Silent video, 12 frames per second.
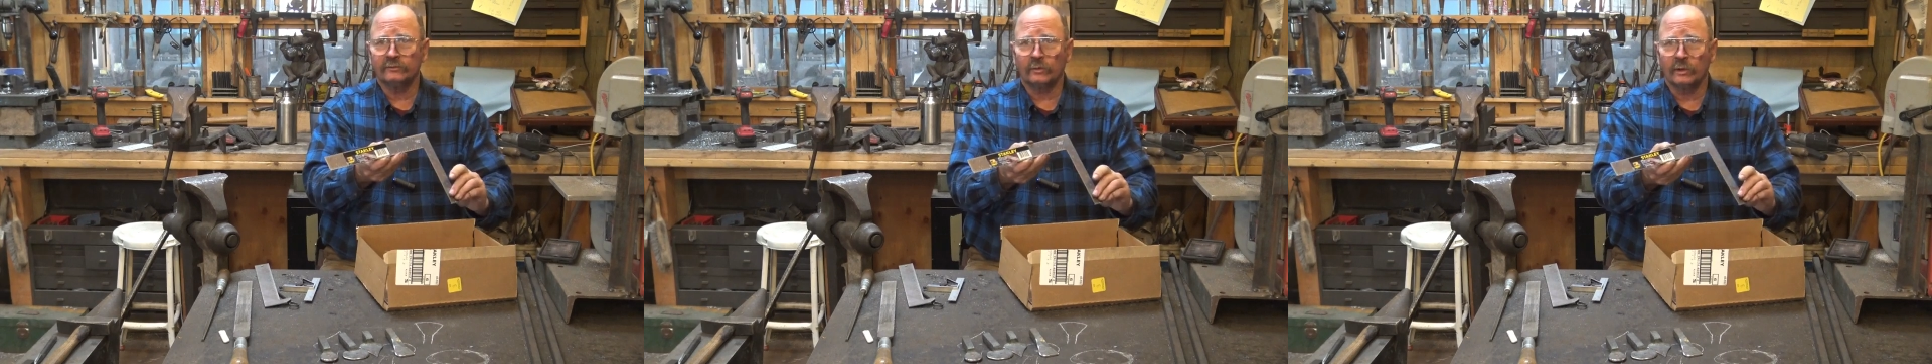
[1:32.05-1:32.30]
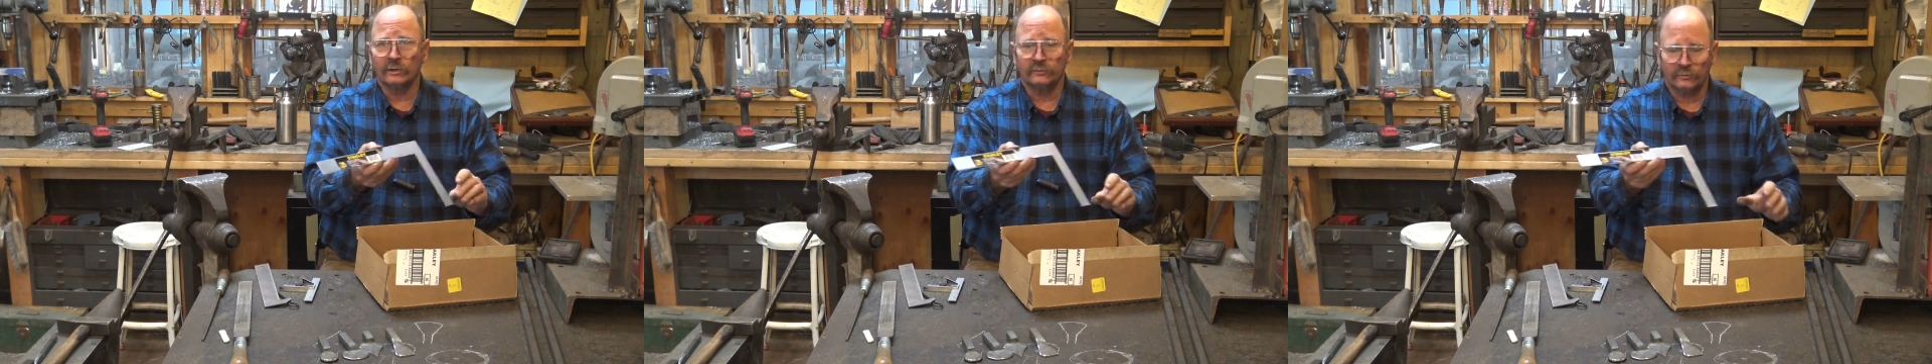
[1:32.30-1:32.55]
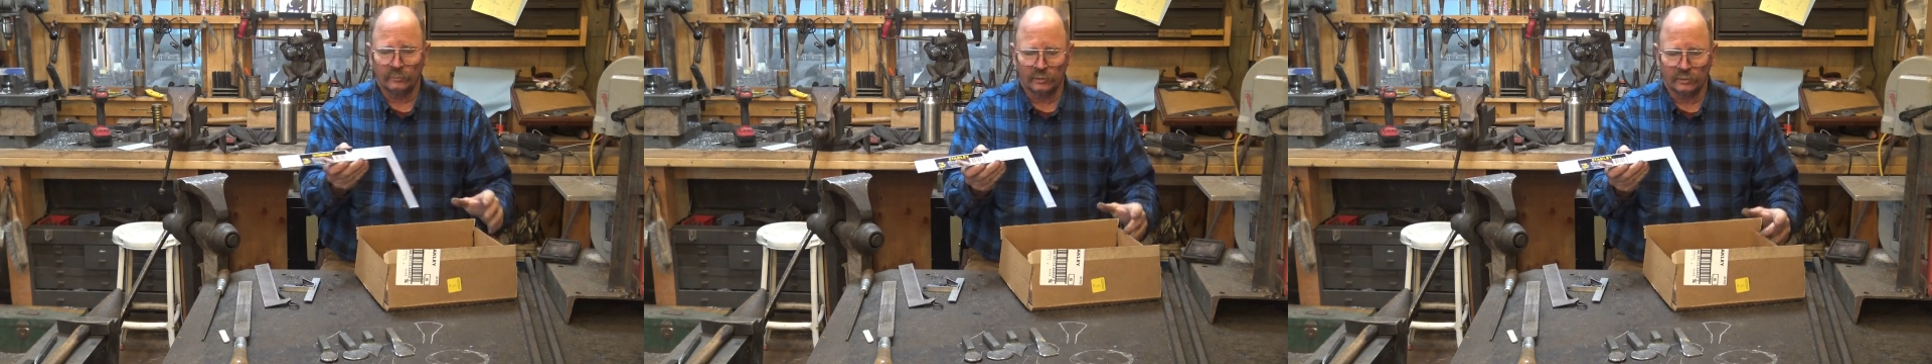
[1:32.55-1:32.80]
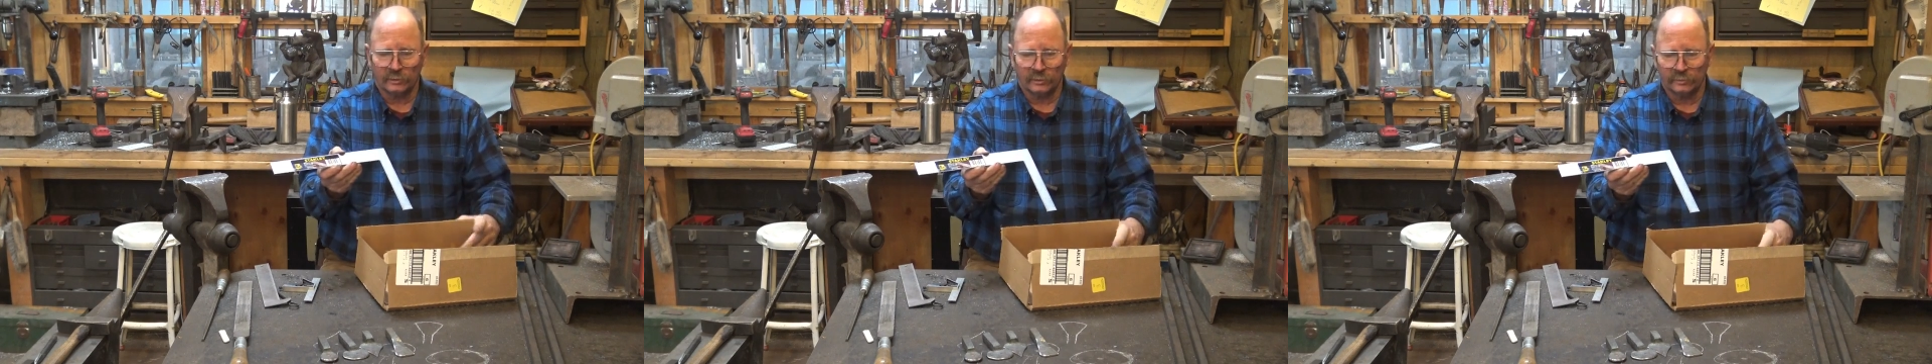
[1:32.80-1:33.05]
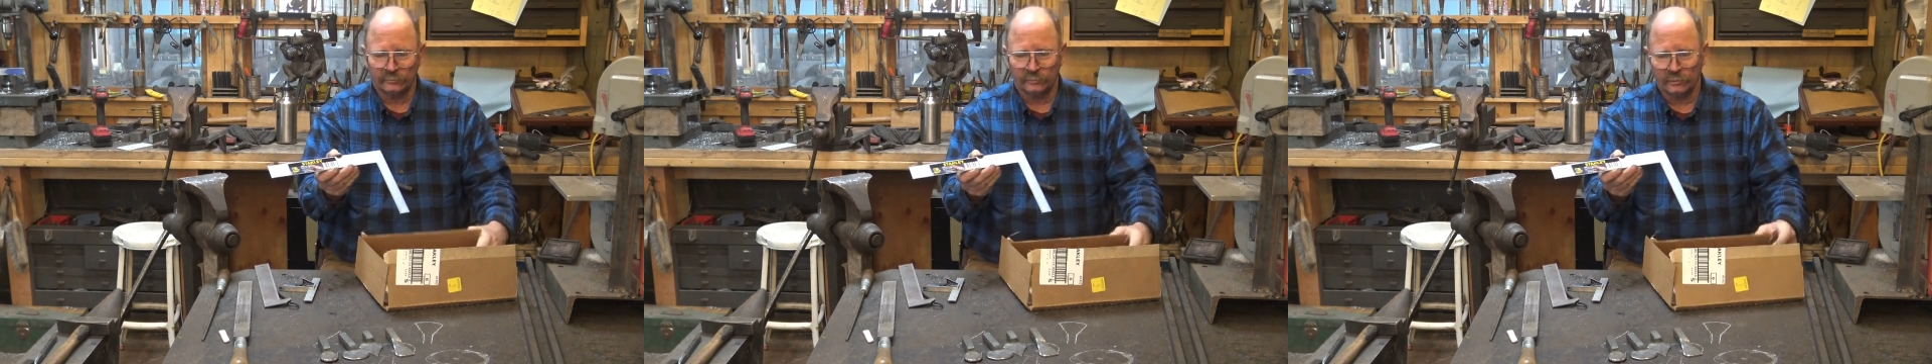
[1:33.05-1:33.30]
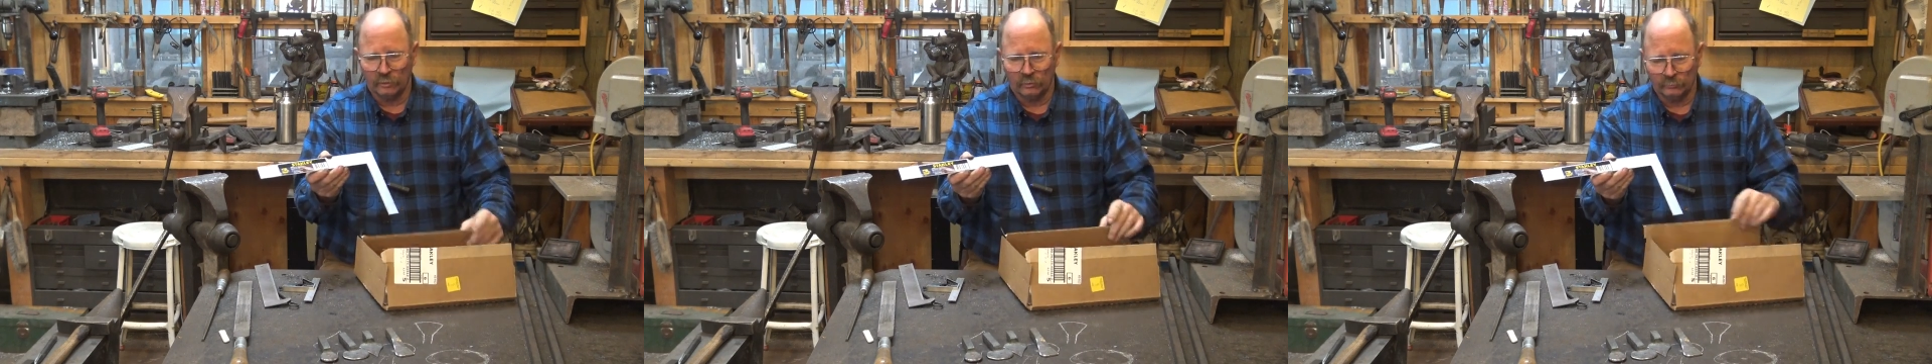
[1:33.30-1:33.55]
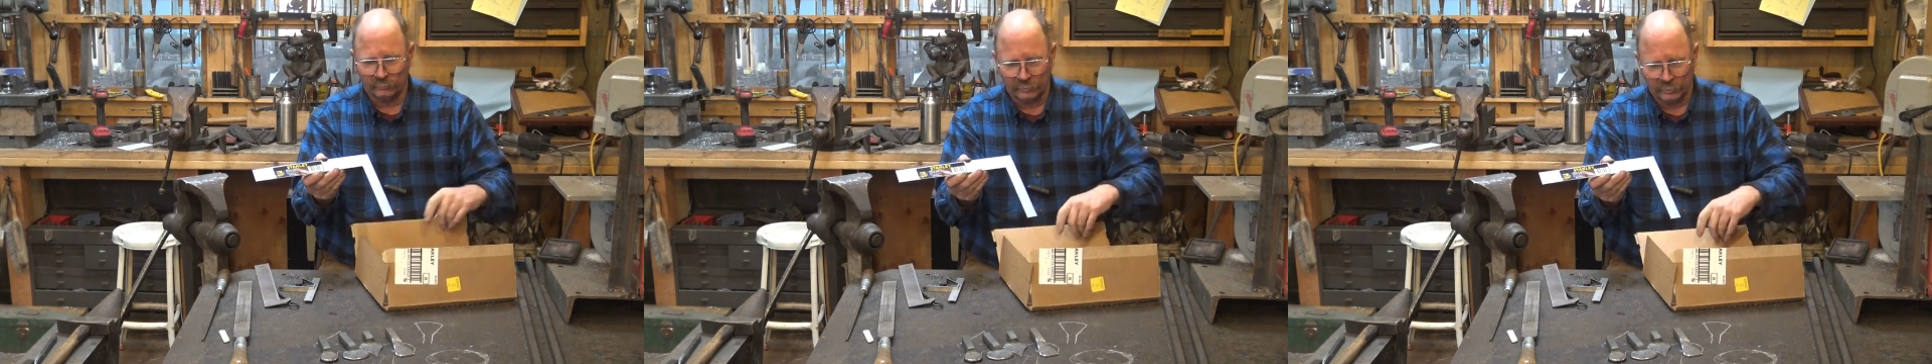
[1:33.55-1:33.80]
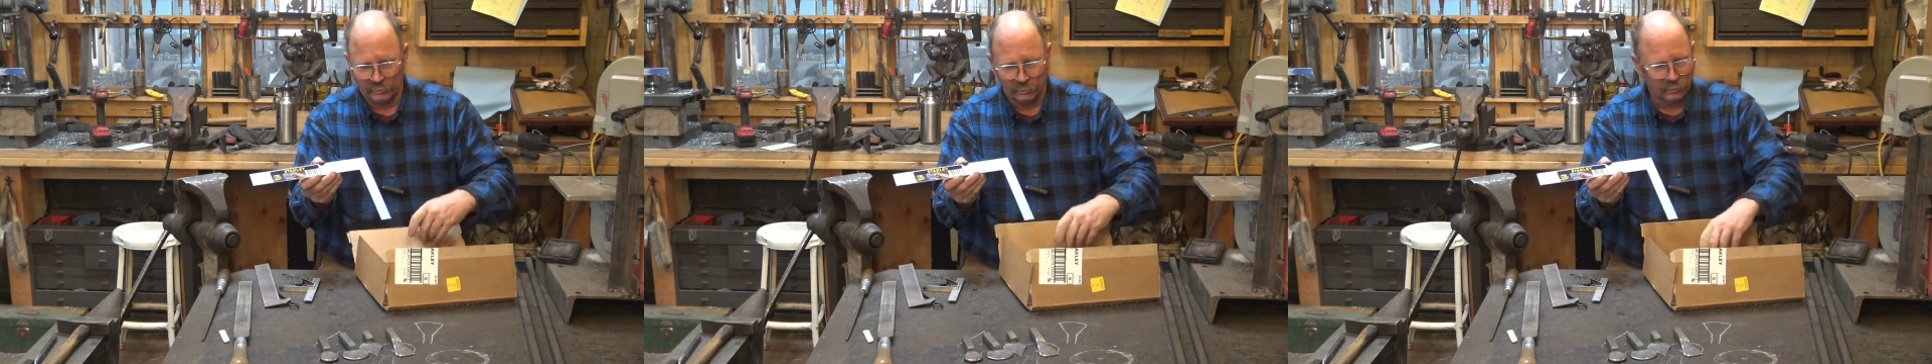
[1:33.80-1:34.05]
squares similar to this at the home
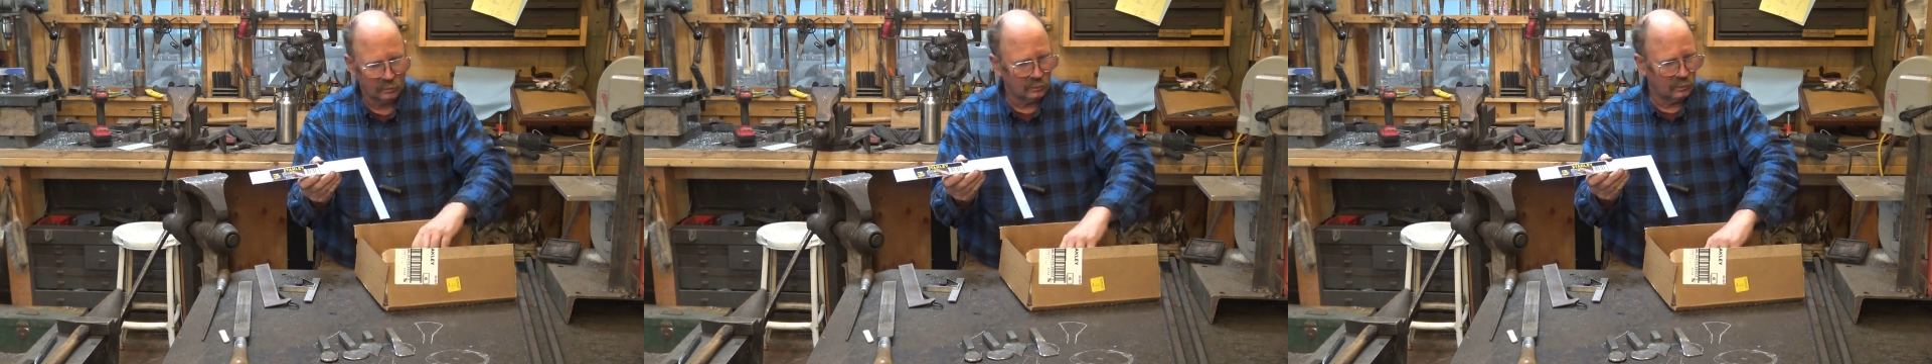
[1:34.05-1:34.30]
center.